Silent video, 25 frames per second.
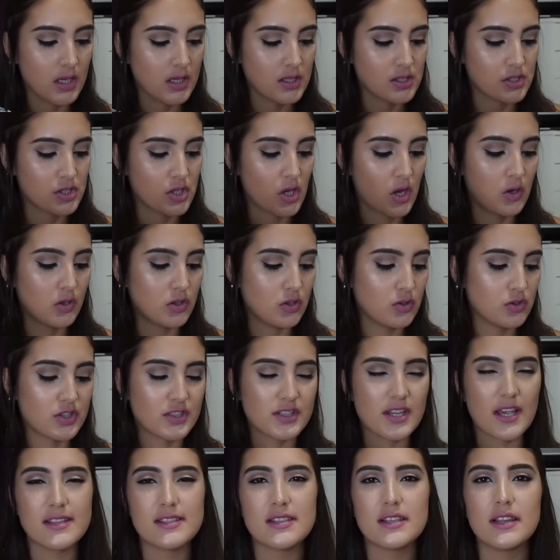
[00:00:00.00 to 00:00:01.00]
So you
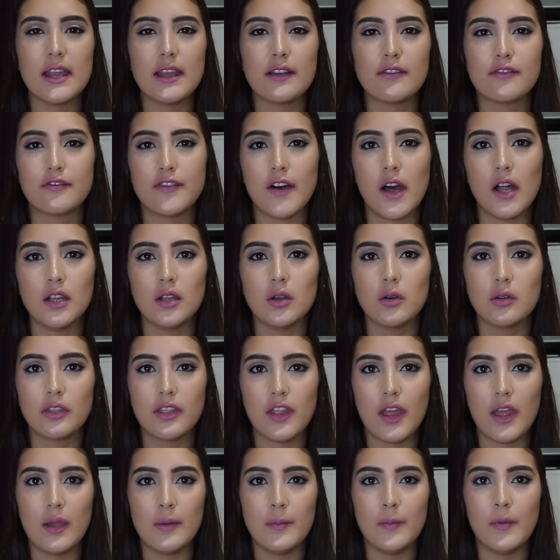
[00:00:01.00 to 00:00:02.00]
just had to like follow
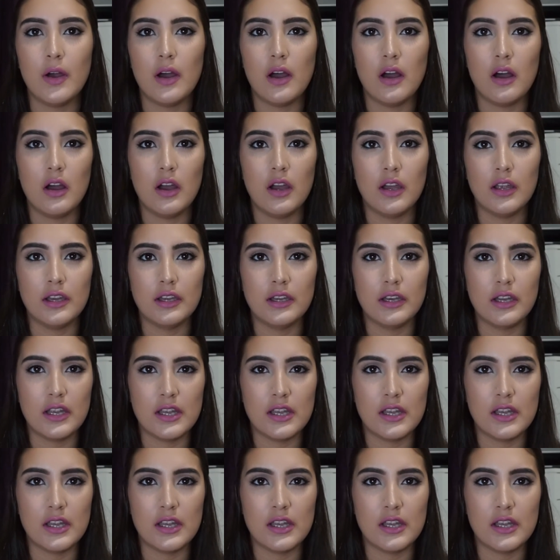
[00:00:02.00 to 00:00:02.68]
them on